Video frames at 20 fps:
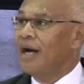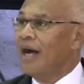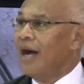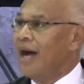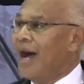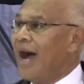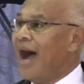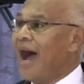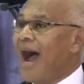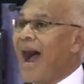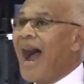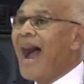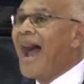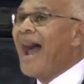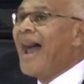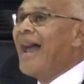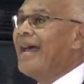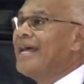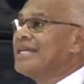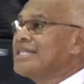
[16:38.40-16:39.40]
Our
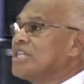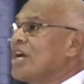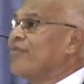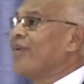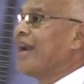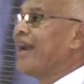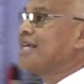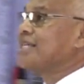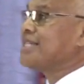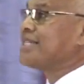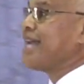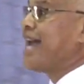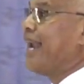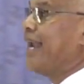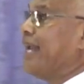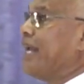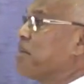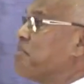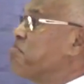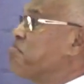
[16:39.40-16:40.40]
eyes of
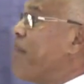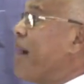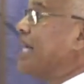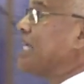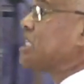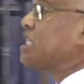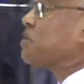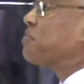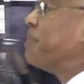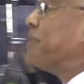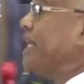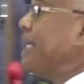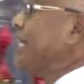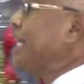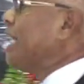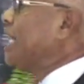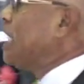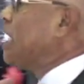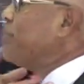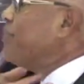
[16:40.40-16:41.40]
understanding must be
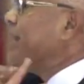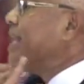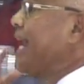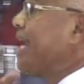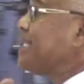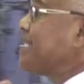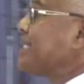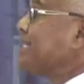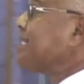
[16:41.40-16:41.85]
illuminated.